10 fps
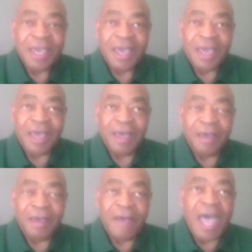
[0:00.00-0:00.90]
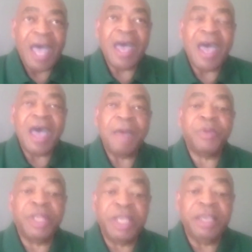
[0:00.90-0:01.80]

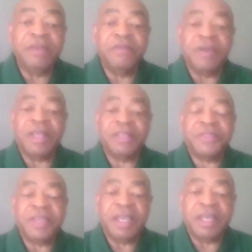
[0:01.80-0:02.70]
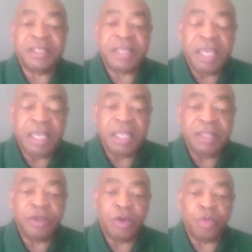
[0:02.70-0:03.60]
I think
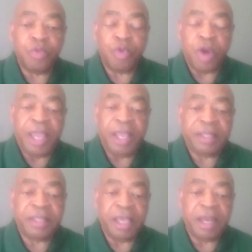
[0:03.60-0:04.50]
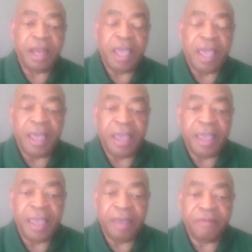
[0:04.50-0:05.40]
attaining the rank that I
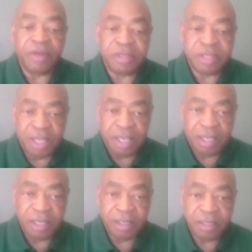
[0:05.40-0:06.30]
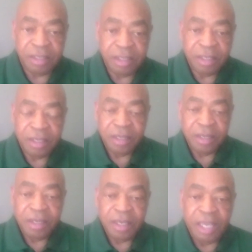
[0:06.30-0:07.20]
have attained,
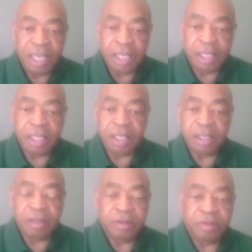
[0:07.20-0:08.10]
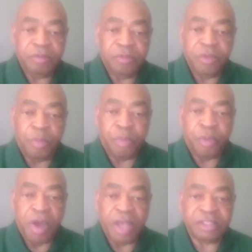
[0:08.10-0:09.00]
and in the
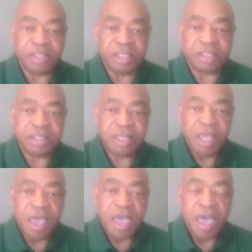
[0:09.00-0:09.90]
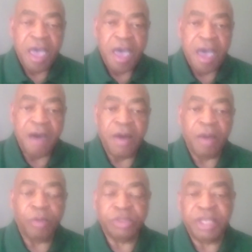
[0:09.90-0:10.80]
process, how I
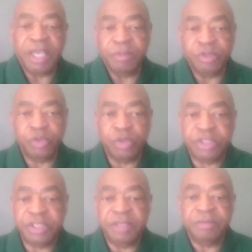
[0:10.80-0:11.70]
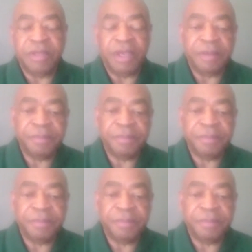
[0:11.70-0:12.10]
was able to achieve that.